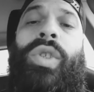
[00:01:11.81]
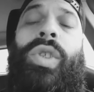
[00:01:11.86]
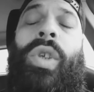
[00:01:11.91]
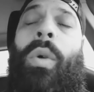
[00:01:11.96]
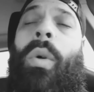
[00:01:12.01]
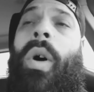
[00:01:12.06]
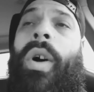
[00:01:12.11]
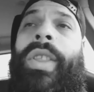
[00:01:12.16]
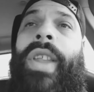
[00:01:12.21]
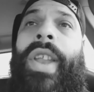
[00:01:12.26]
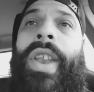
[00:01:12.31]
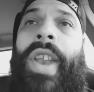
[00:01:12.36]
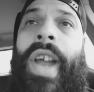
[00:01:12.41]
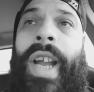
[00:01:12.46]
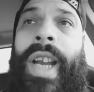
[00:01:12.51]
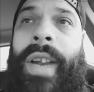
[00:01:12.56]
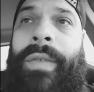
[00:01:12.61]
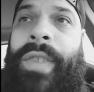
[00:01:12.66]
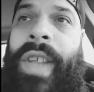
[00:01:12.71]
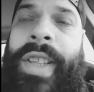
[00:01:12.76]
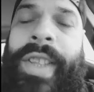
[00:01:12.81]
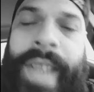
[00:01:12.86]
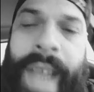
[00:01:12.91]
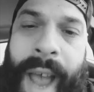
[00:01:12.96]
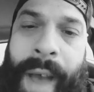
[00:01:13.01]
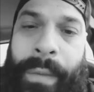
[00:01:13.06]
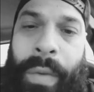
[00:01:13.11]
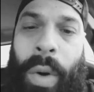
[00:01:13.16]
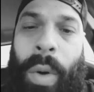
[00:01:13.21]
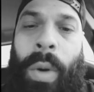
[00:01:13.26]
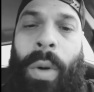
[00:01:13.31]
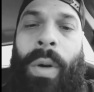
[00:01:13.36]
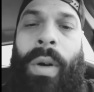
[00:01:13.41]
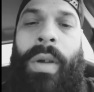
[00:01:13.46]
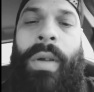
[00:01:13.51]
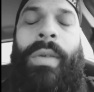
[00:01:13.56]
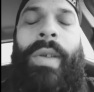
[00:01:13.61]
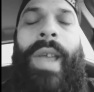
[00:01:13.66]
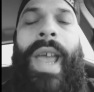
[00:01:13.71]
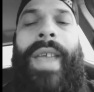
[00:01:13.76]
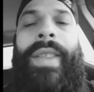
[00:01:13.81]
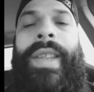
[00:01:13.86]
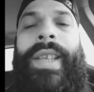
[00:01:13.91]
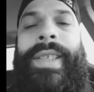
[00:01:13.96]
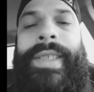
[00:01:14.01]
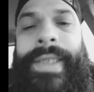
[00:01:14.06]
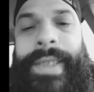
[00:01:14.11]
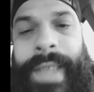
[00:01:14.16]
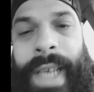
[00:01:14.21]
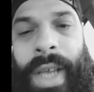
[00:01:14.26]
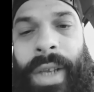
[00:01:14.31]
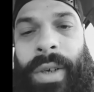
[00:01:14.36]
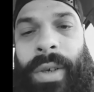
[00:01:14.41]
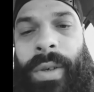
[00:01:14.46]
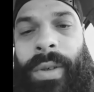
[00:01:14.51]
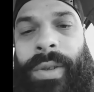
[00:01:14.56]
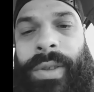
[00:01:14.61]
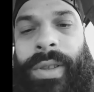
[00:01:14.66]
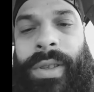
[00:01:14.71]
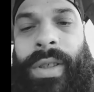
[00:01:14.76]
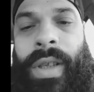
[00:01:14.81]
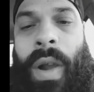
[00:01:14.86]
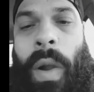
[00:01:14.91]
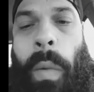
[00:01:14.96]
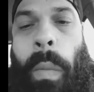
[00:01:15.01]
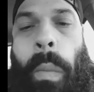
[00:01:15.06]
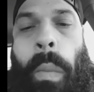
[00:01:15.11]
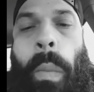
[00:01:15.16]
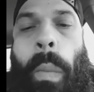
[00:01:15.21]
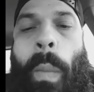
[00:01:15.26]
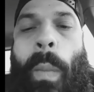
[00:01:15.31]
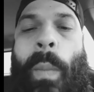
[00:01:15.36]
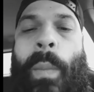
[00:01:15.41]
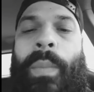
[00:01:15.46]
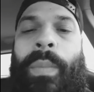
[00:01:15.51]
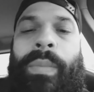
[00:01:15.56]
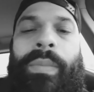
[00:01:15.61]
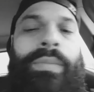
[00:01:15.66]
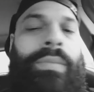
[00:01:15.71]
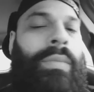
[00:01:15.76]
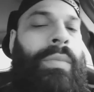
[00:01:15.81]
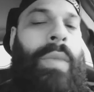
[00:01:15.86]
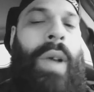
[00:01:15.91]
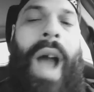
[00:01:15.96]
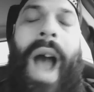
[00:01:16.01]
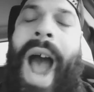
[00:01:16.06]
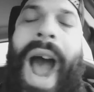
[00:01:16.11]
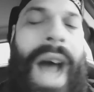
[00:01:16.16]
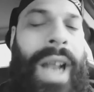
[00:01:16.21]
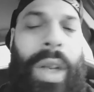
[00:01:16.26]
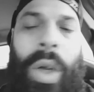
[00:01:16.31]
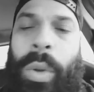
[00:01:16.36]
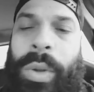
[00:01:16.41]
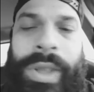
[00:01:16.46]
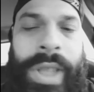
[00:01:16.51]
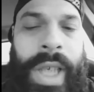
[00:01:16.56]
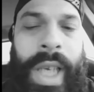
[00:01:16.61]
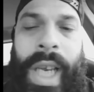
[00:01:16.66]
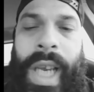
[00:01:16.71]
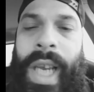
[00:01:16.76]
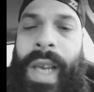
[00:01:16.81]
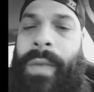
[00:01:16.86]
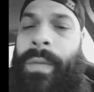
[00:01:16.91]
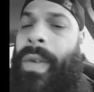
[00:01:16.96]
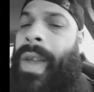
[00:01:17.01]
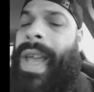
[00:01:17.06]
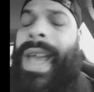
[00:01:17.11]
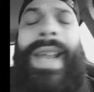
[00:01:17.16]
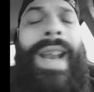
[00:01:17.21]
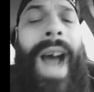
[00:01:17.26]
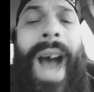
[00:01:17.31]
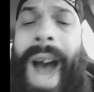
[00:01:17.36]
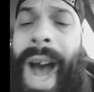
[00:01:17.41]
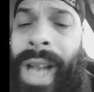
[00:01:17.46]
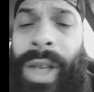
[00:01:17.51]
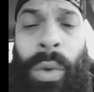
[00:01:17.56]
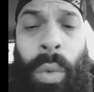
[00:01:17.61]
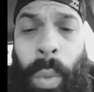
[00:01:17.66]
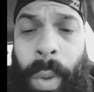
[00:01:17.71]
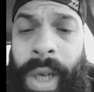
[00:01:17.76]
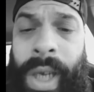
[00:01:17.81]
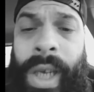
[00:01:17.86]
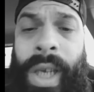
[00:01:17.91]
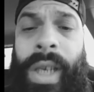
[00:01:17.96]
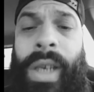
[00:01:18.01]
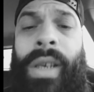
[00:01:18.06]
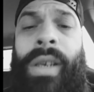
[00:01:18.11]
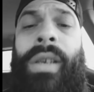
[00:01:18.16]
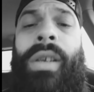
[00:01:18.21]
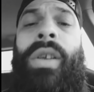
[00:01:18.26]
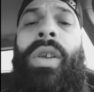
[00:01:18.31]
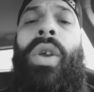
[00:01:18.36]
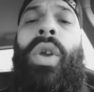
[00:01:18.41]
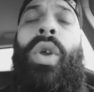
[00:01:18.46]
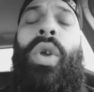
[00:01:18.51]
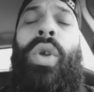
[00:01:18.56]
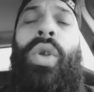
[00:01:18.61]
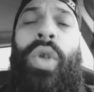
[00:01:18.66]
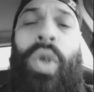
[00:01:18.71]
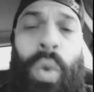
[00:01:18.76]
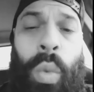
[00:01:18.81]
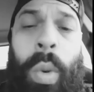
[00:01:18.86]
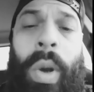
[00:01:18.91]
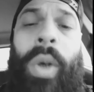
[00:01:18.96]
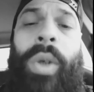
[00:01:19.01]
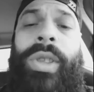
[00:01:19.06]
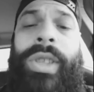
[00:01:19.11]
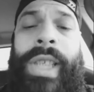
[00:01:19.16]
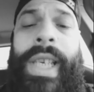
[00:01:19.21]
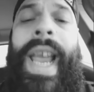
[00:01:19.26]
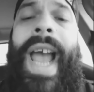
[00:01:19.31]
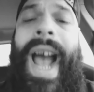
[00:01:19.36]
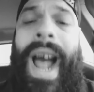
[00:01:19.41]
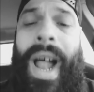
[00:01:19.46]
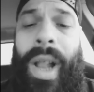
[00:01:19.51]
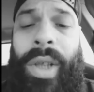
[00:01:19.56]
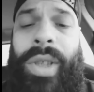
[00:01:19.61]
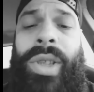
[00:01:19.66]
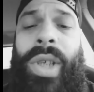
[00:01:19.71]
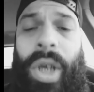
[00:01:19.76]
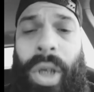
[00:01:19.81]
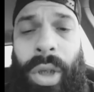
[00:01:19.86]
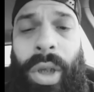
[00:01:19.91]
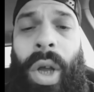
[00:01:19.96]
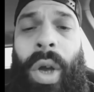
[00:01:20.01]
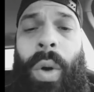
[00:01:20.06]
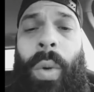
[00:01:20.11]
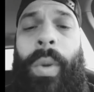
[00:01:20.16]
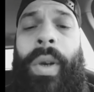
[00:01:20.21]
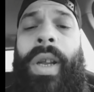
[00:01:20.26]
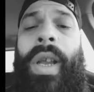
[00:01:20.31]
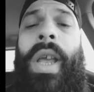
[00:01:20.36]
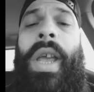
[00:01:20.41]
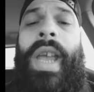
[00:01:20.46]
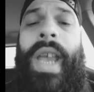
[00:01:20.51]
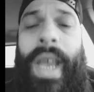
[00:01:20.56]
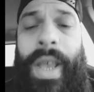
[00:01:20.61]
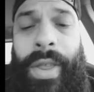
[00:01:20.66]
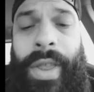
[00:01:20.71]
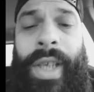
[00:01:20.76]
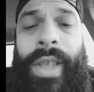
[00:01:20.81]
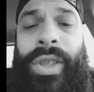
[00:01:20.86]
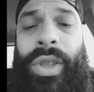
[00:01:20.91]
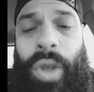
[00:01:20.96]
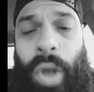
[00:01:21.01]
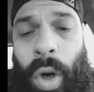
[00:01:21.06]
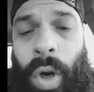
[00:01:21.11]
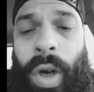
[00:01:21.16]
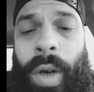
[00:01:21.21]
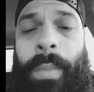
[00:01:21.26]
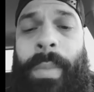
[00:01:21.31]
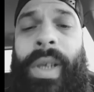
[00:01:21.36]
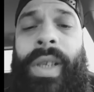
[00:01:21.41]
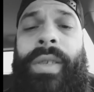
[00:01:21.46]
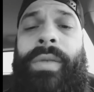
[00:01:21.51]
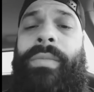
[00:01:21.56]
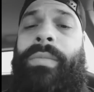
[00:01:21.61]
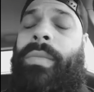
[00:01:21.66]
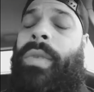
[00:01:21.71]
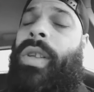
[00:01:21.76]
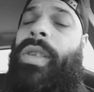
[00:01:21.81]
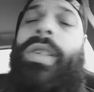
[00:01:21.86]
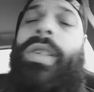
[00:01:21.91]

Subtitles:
So on the night of the devil and the sinners, Hallow's Eve and Halloween, you will see Alex Colon in this tournament.